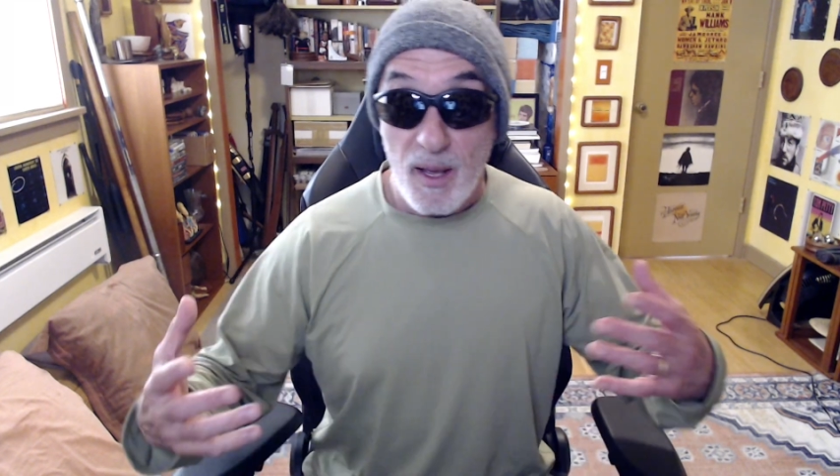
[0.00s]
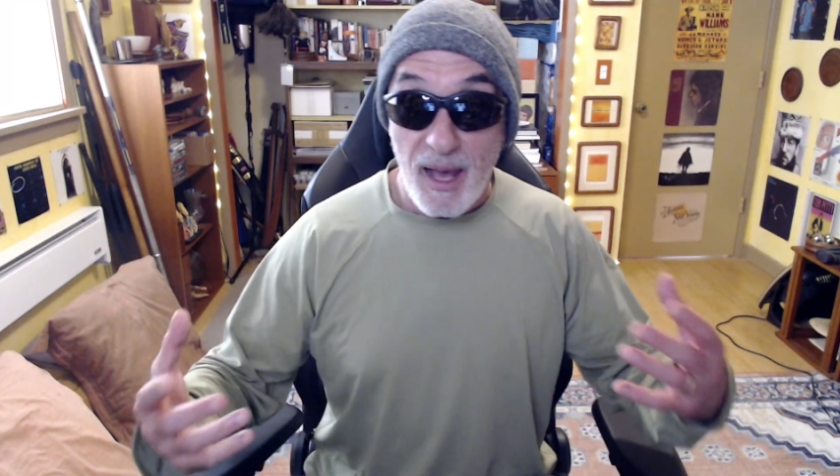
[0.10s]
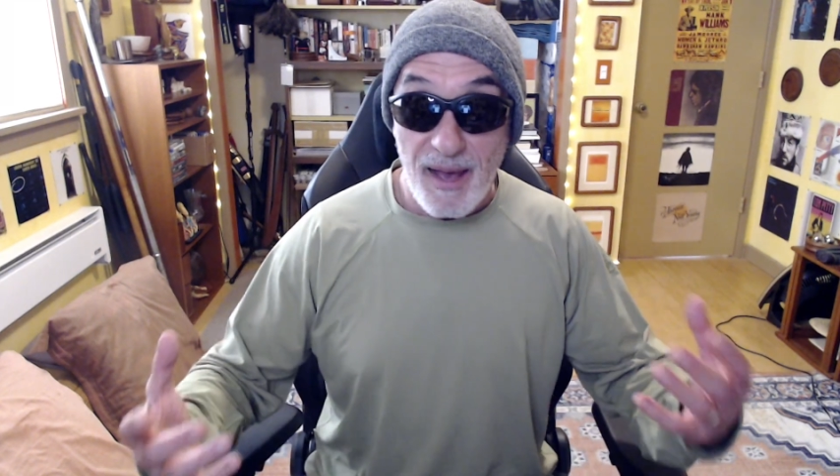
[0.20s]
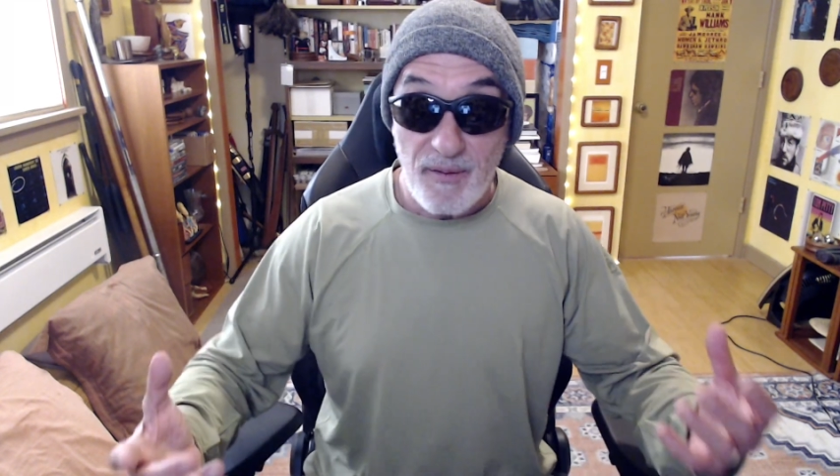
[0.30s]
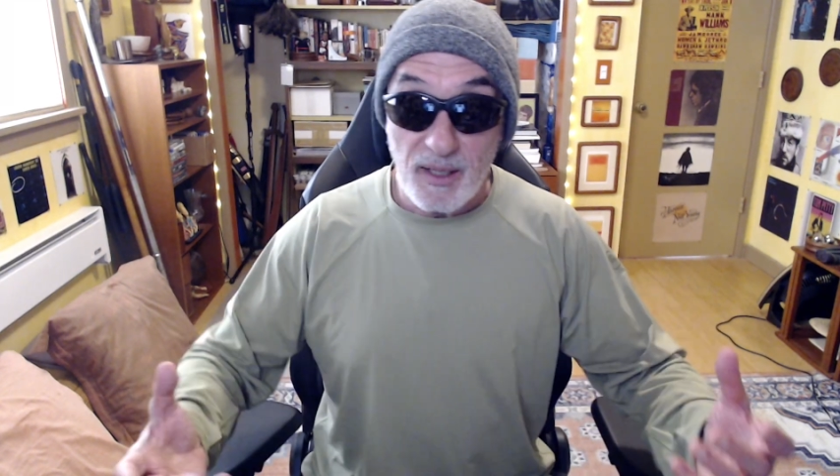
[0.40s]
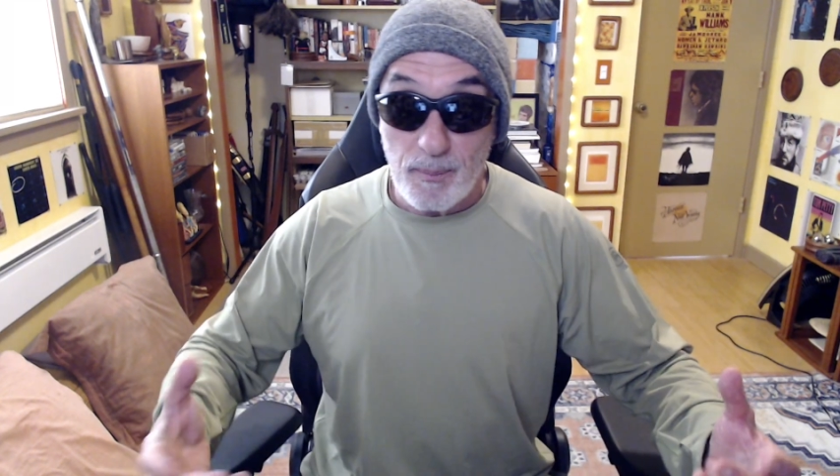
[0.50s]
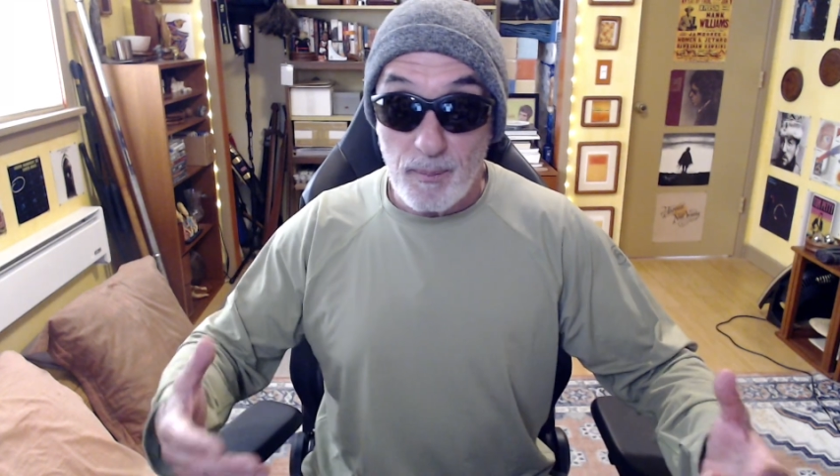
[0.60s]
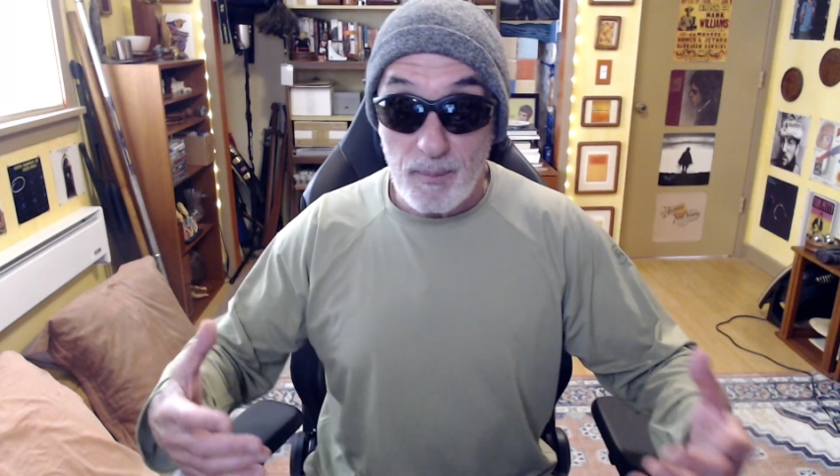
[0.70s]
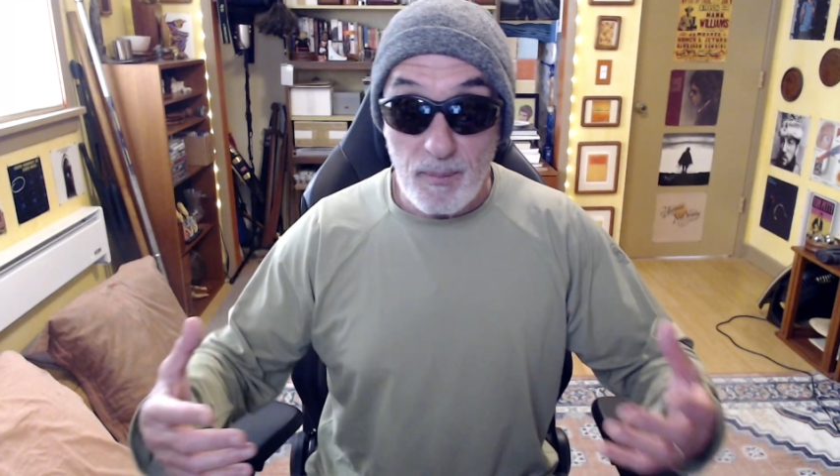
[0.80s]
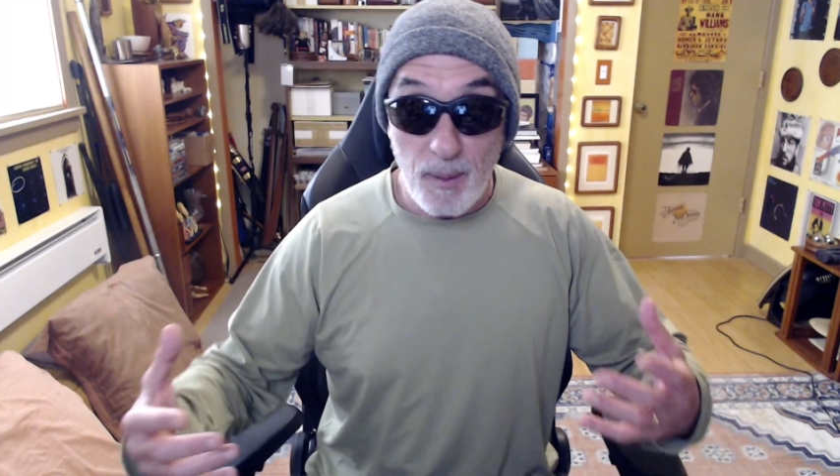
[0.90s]
having
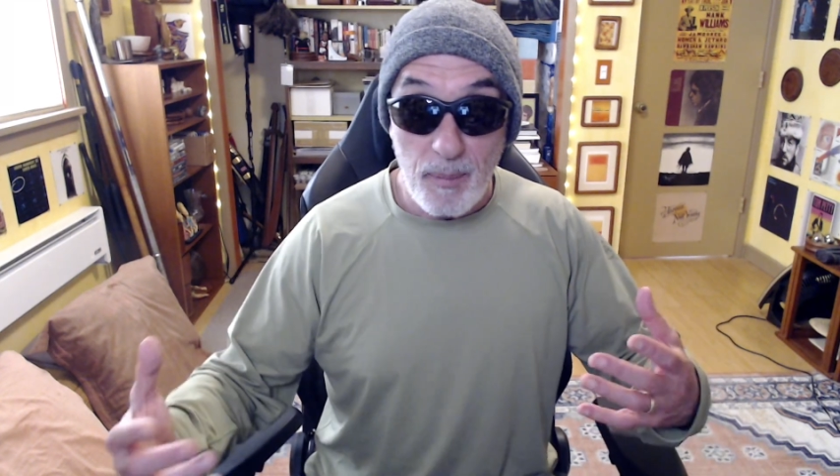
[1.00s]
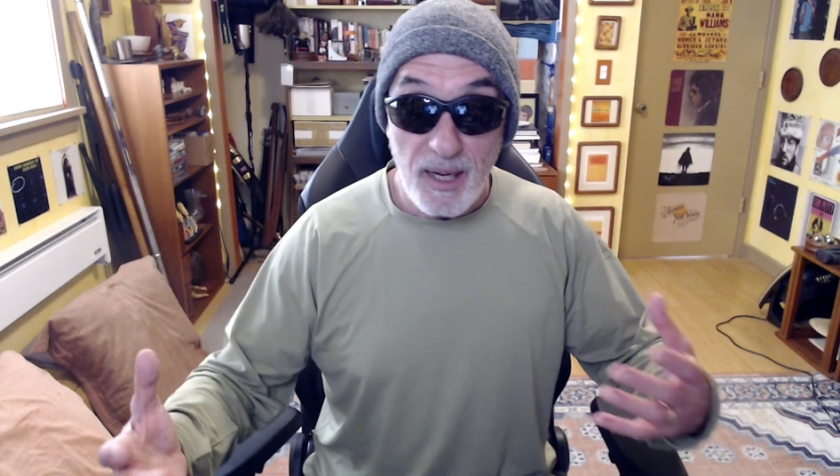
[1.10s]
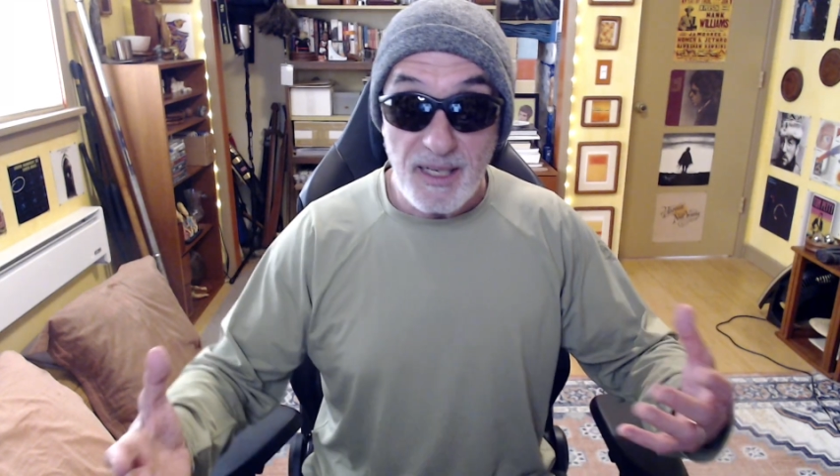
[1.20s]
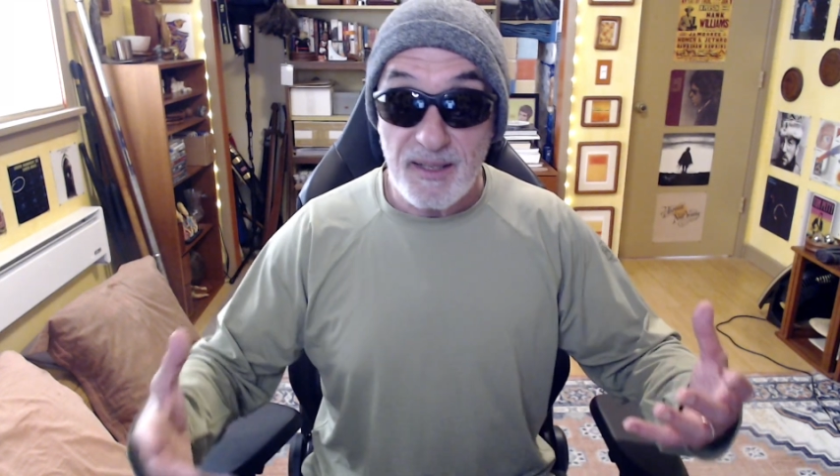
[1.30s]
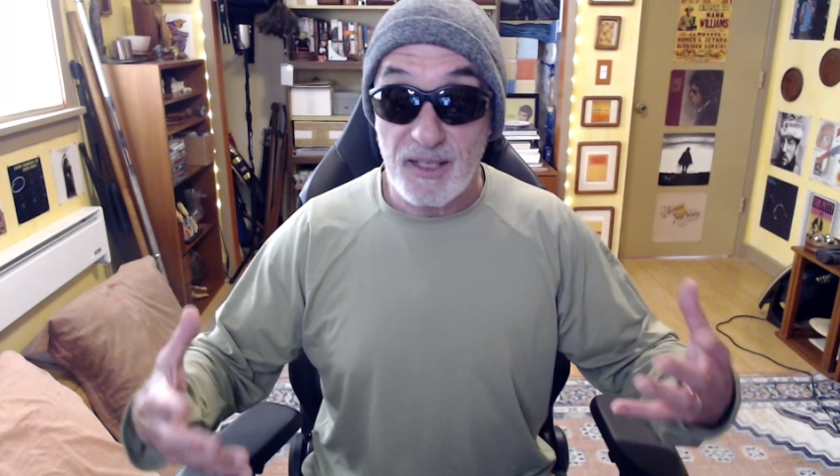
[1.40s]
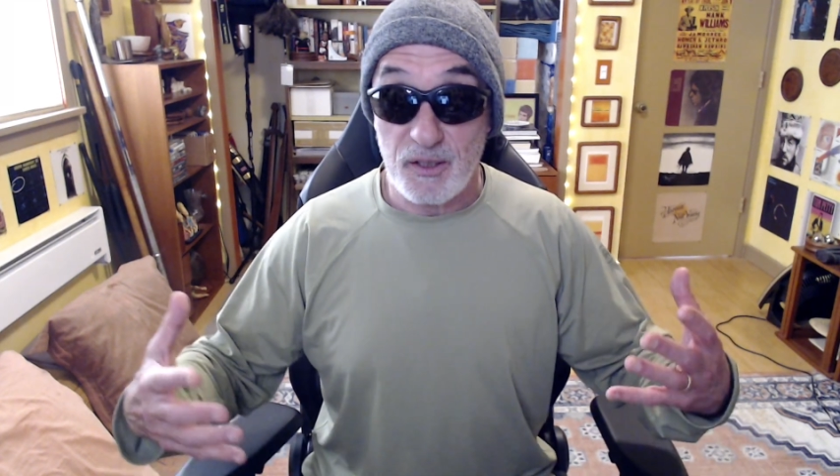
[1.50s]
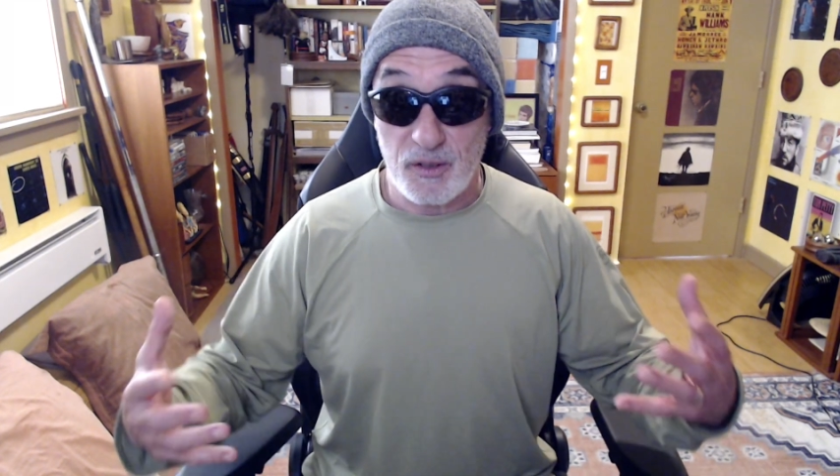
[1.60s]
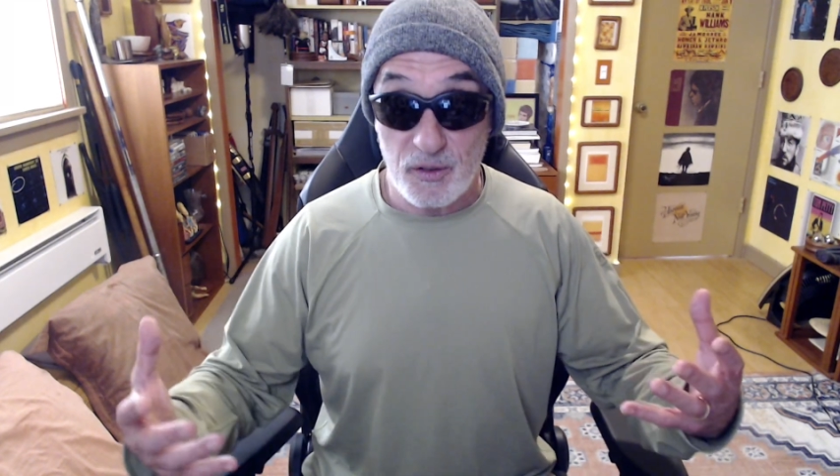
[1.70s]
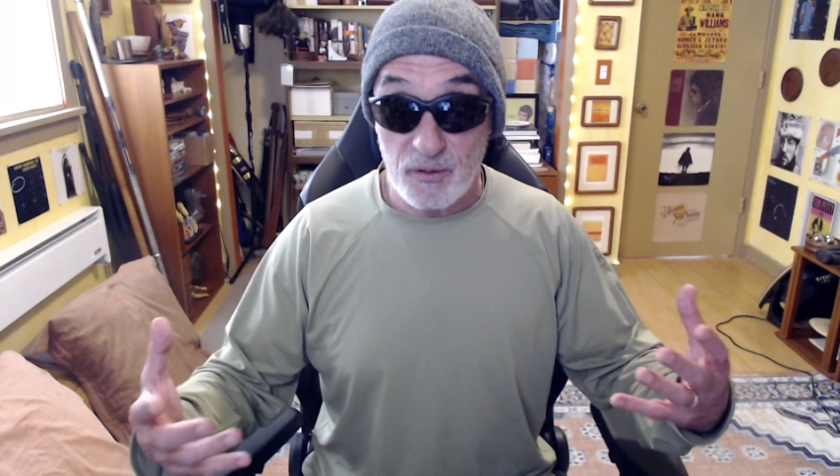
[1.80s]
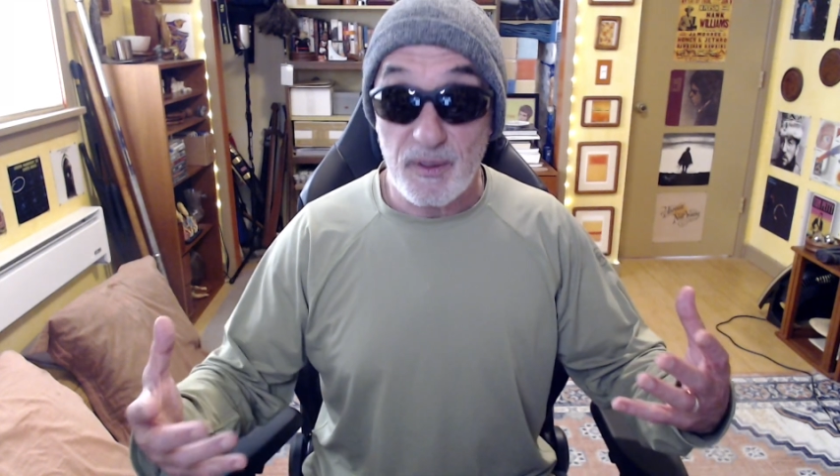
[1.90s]
a body that's a
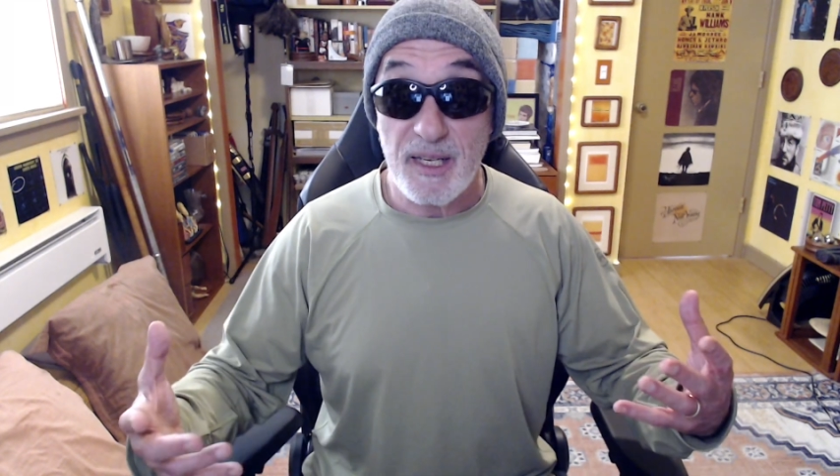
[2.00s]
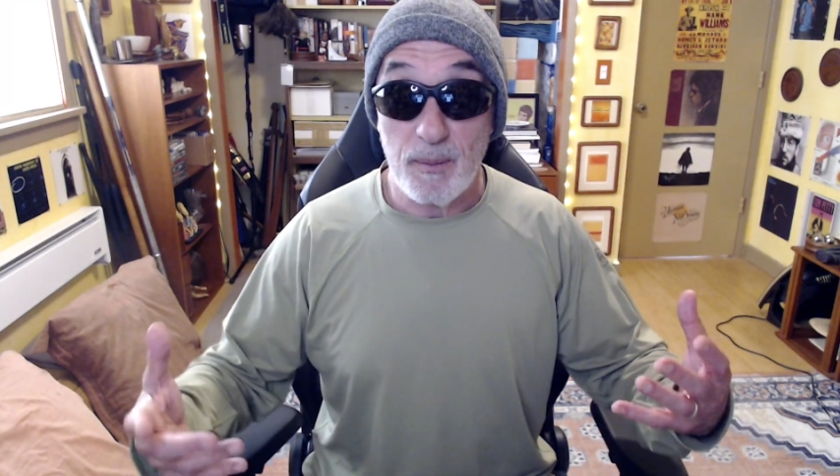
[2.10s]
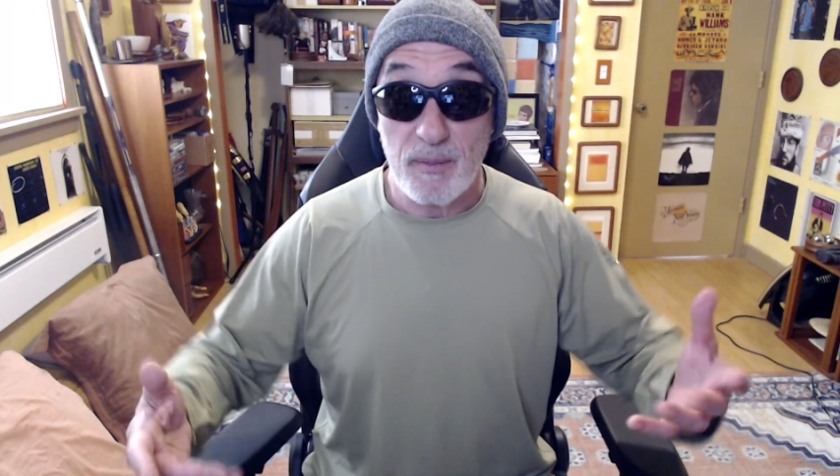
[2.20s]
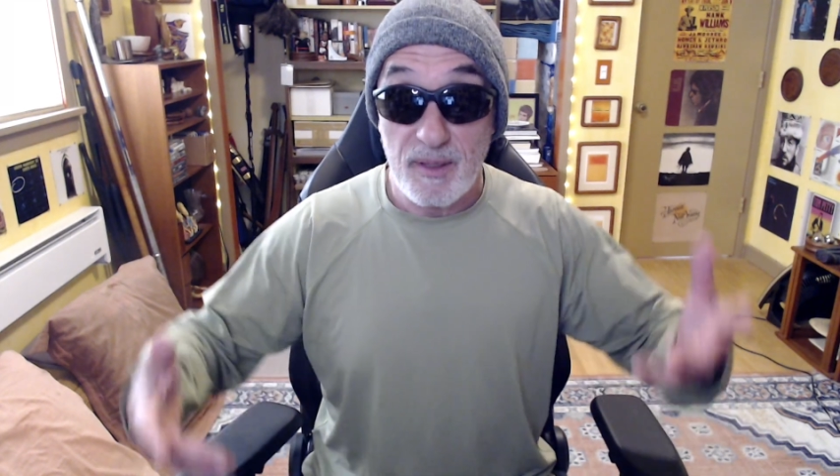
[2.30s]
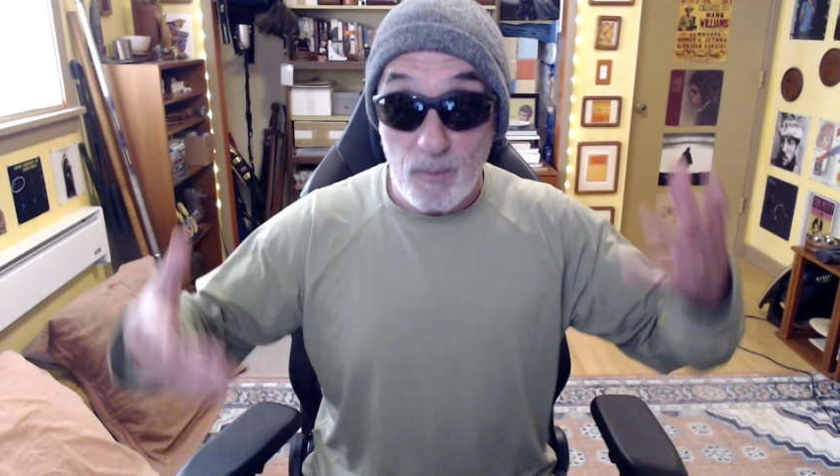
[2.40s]
stream